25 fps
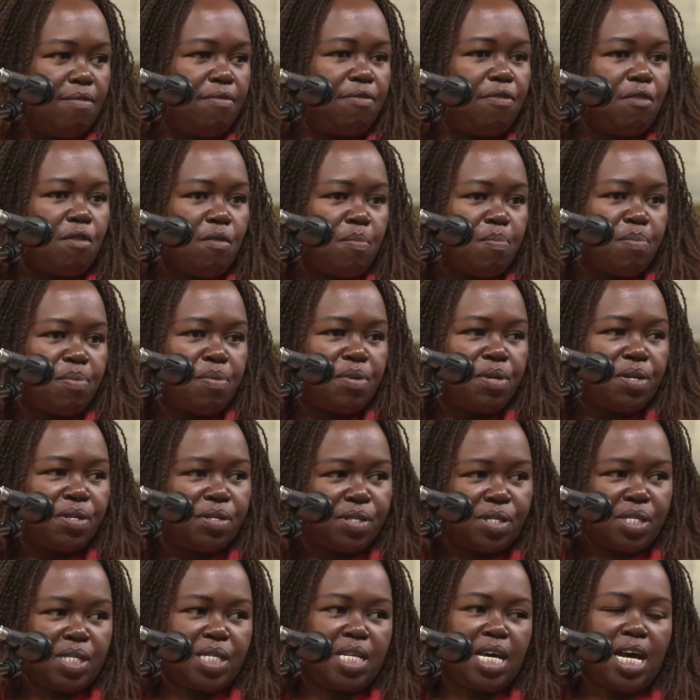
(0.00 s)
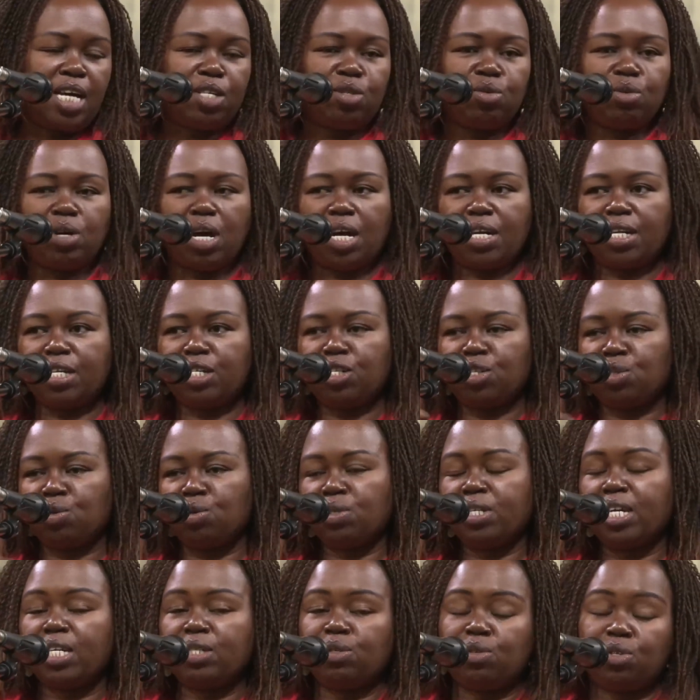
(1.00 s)
four priests. They had to carry it
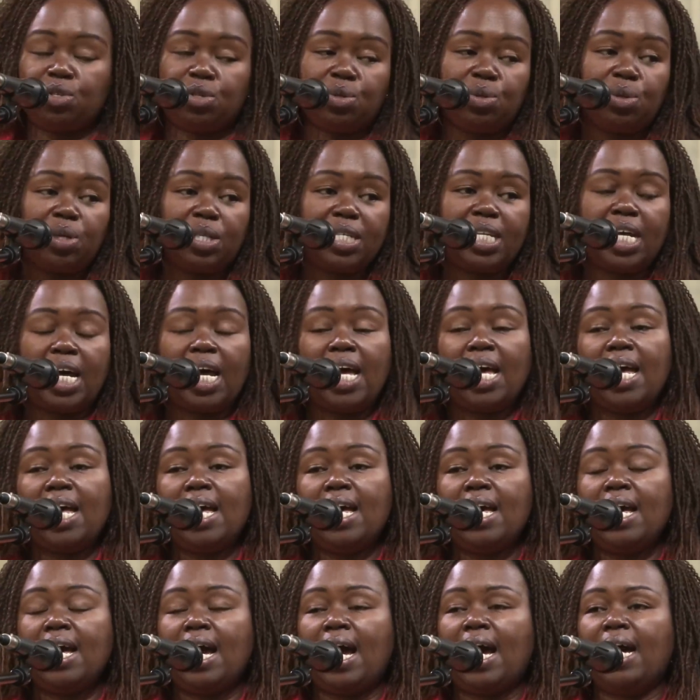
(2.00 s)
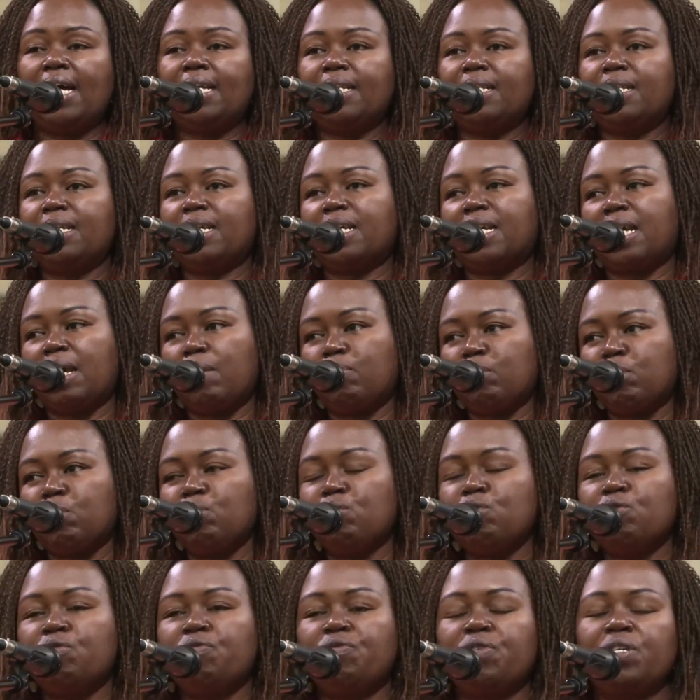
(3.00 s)
shoulder to shoulder, and they kept
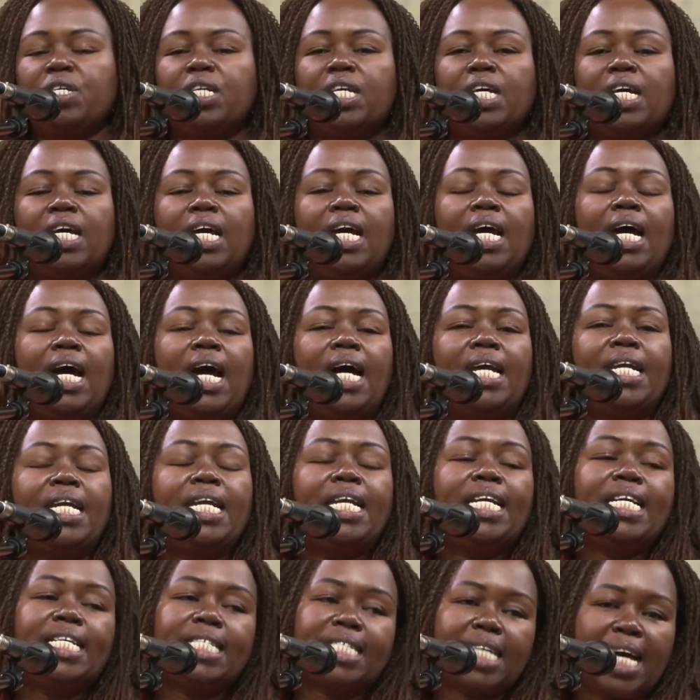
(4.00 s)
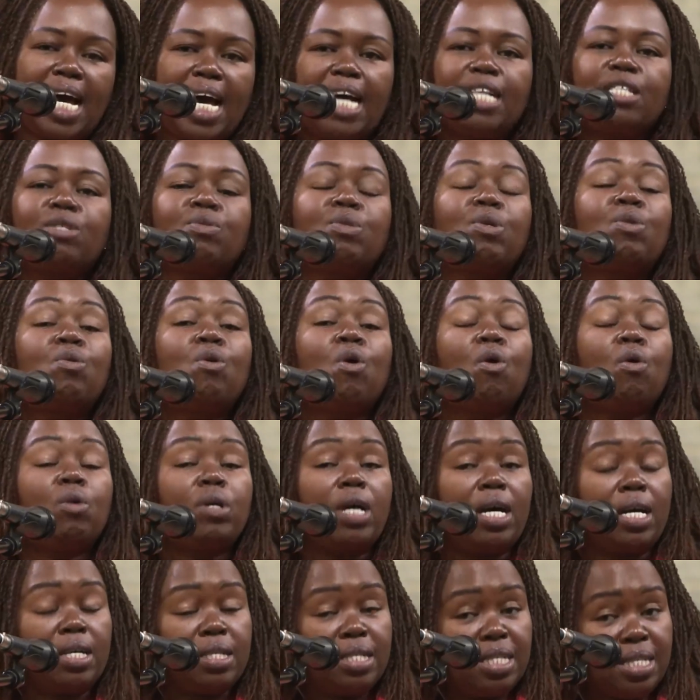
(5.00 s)
moving. And later, as we go
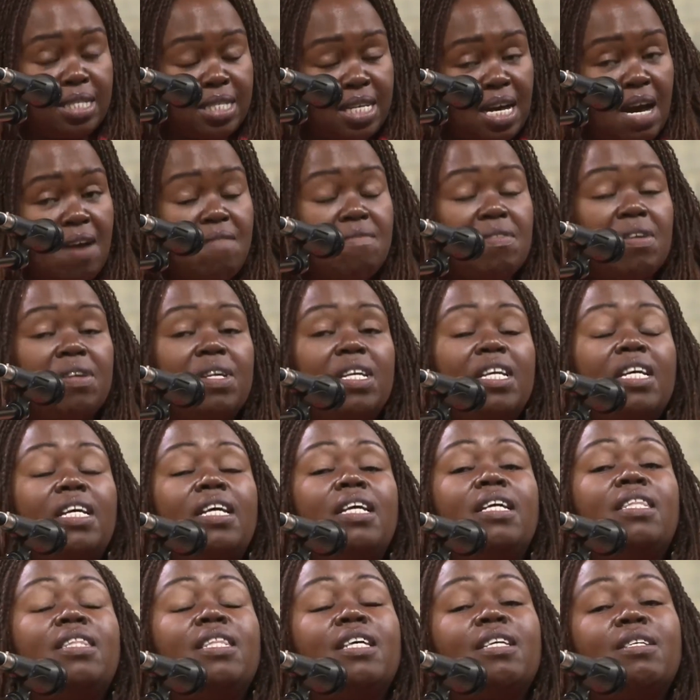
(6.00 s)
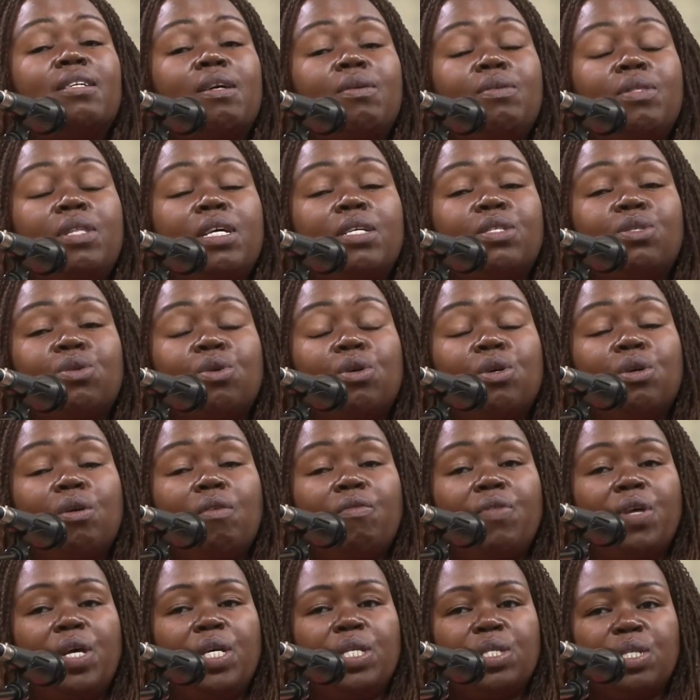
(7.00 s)
discovering in the story
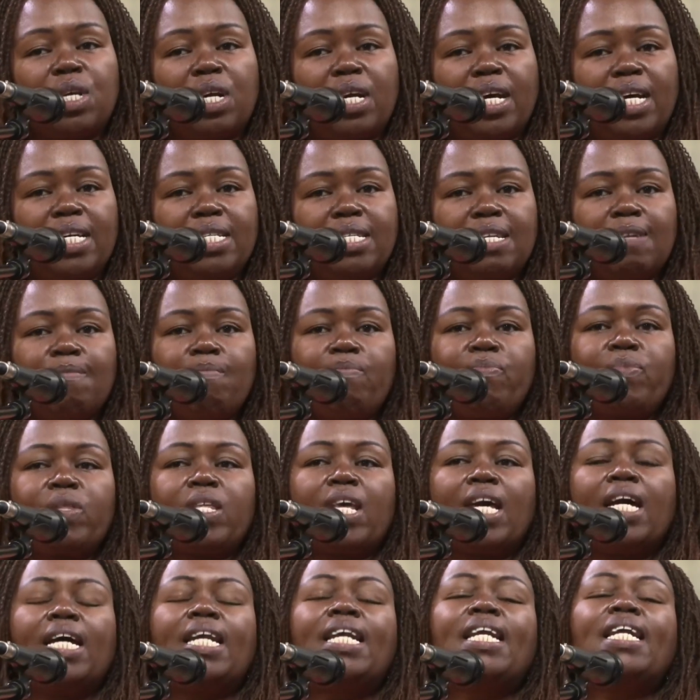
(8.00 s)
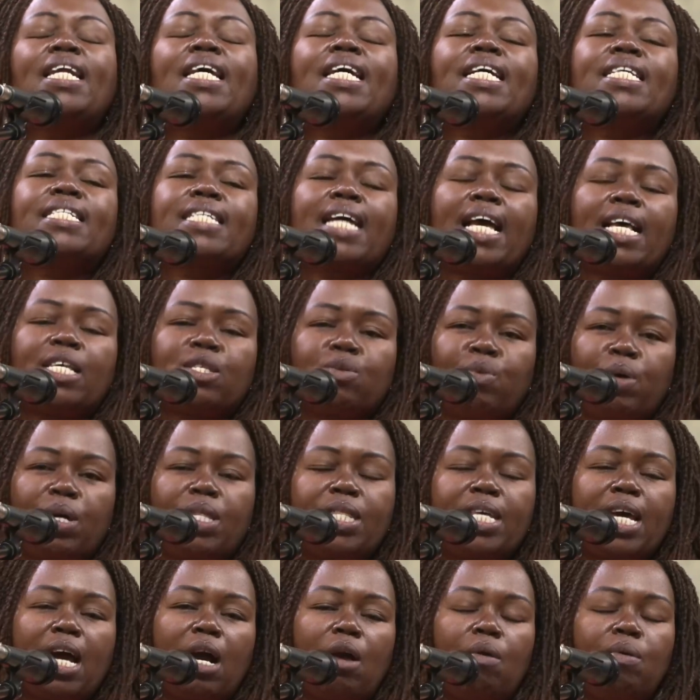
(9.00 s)
of the Israelites, later is when
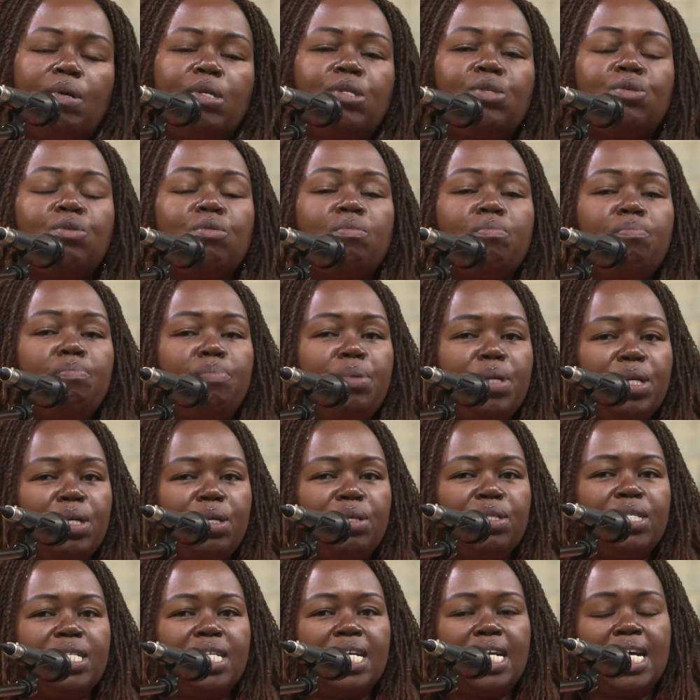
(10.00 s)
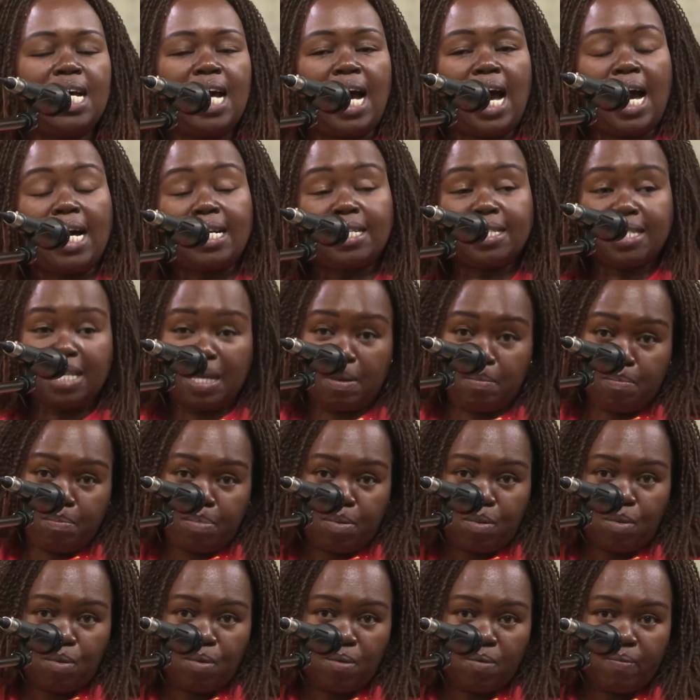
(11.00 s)
they are going to build a
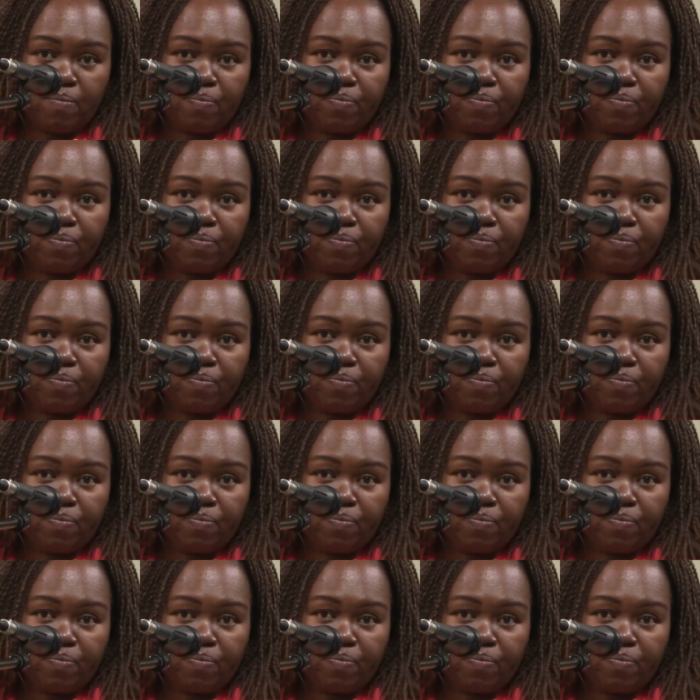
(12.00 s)
temple.